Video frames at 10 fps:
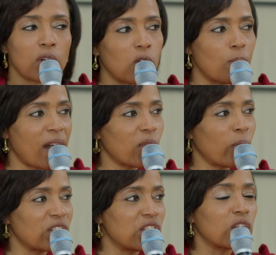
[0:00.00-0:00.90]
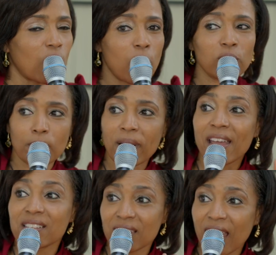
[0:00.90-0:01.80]
Cole. By the way, she called him
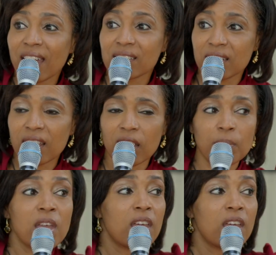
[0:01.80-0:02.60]
by his last name.